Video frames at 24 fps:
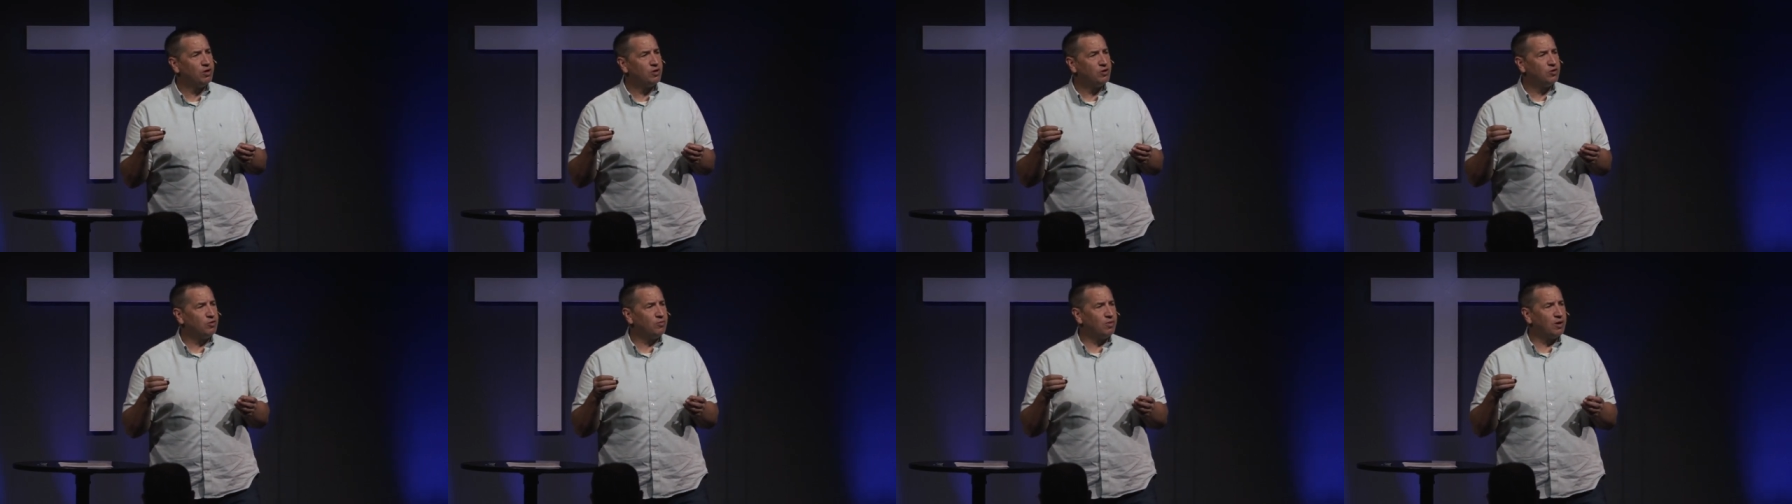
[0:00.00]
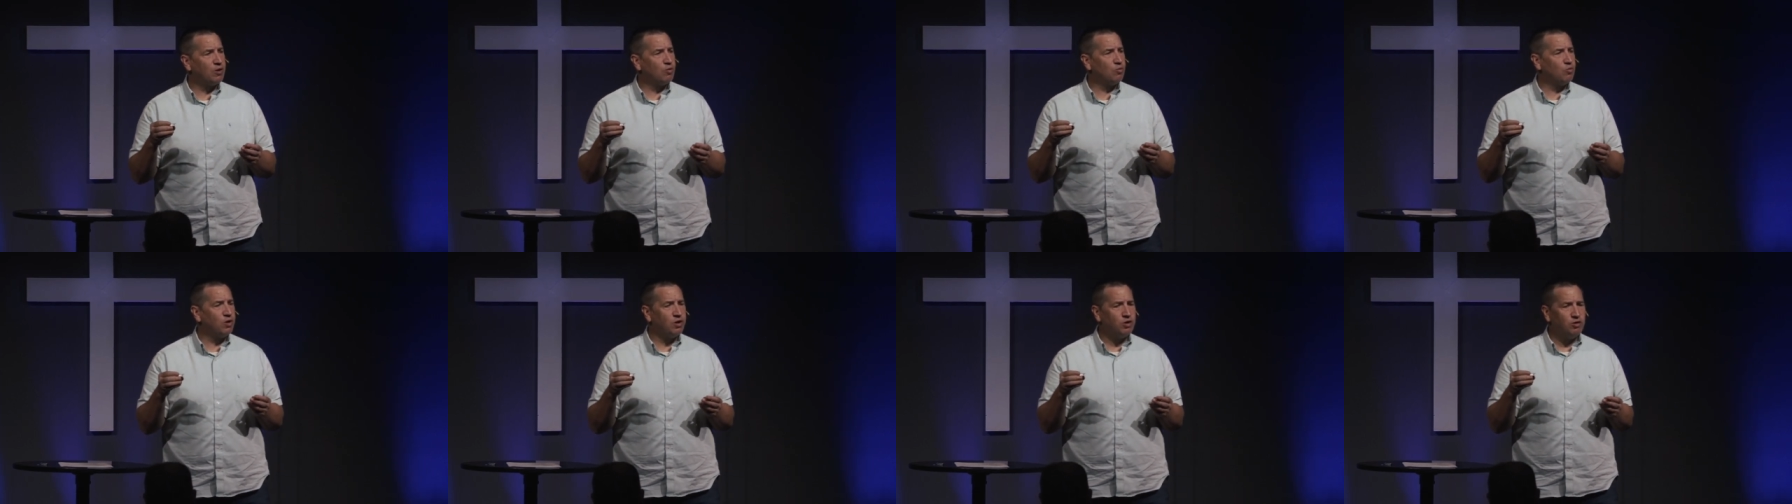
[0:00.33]
no matter
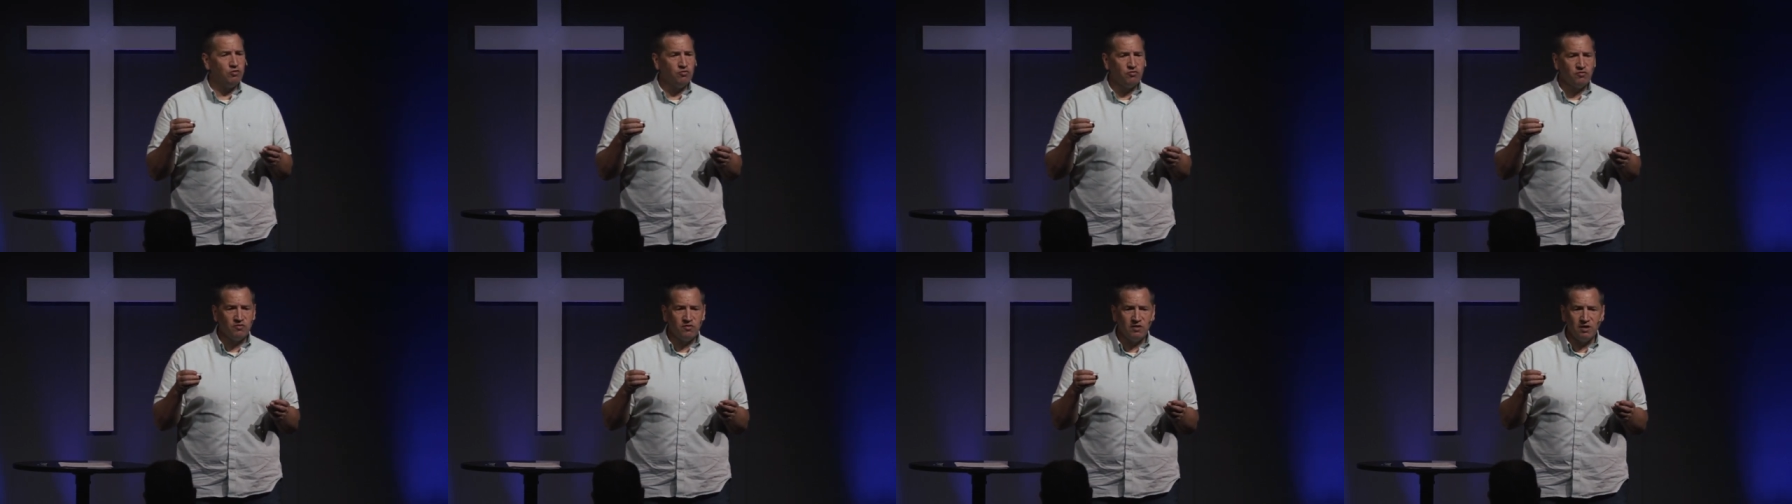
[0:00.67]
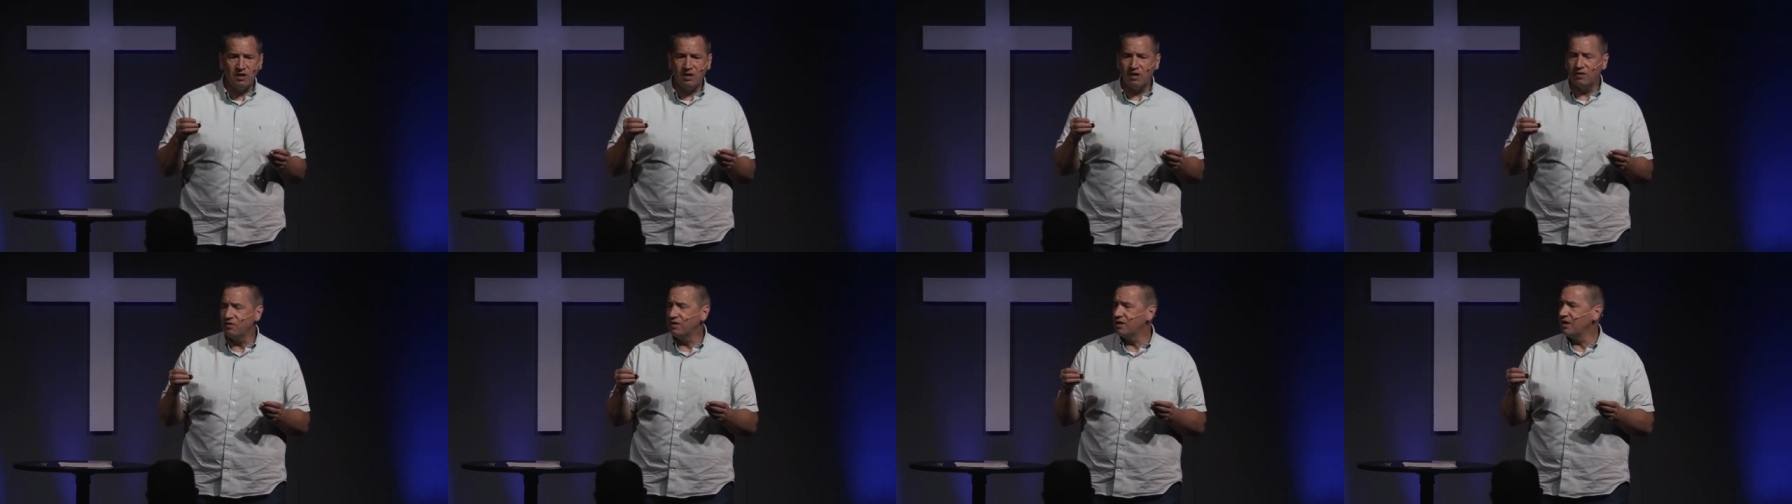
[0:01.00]
what you see
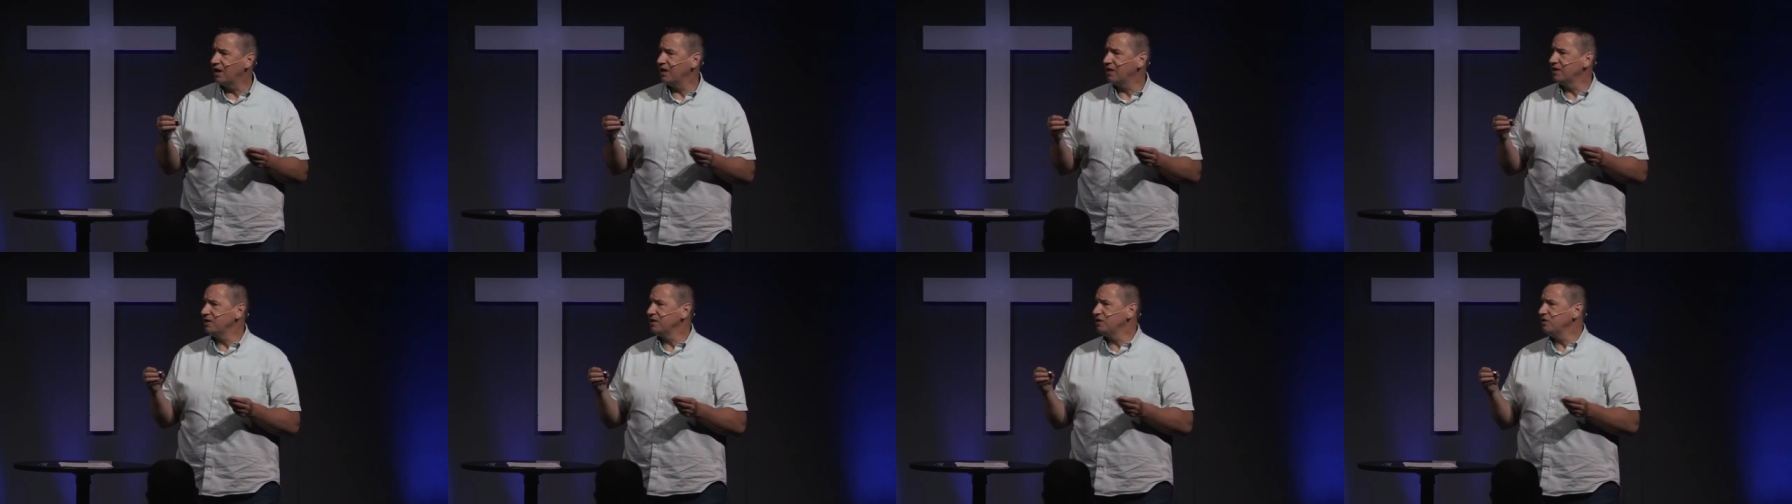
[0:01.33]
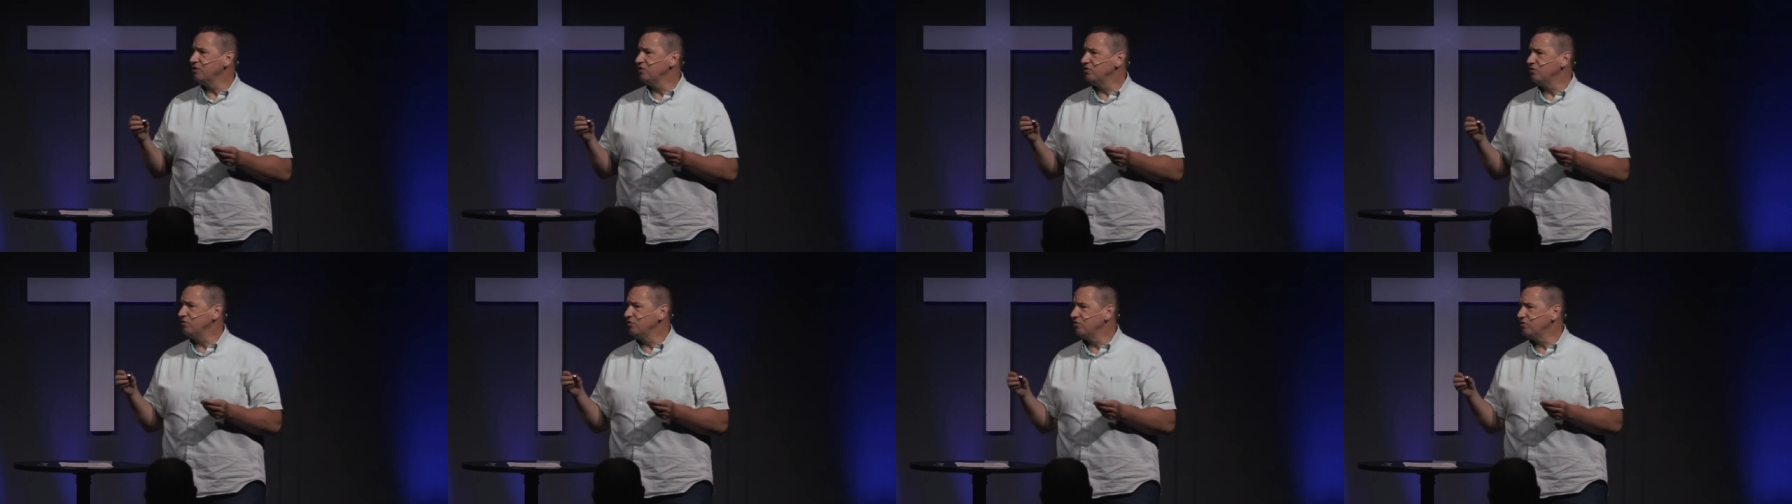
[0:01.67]
on the nightly
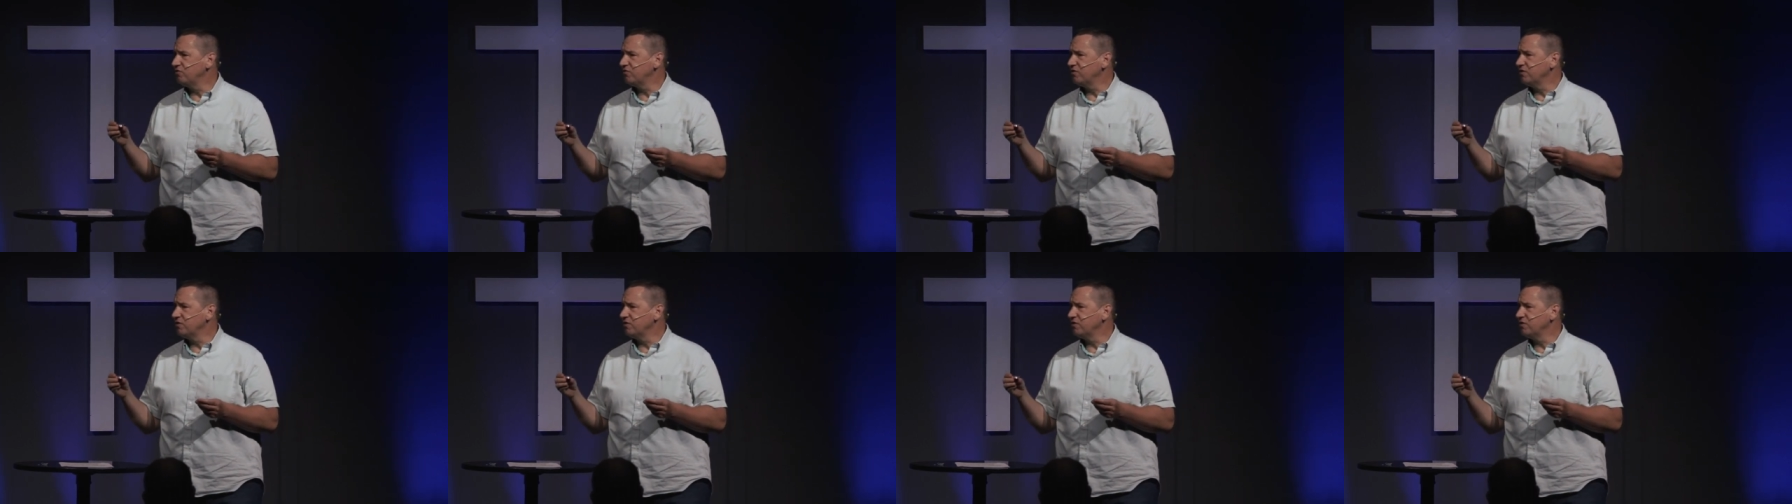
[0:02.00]
news